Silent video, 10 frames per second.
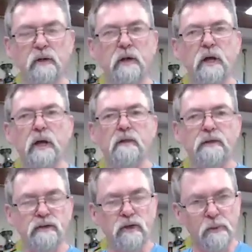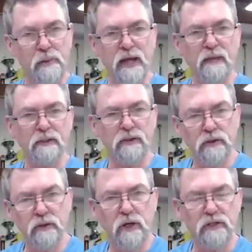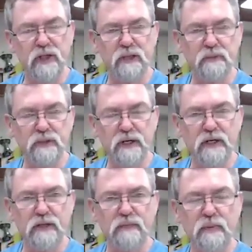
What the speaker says: So they'll still be paying me to do those other machines,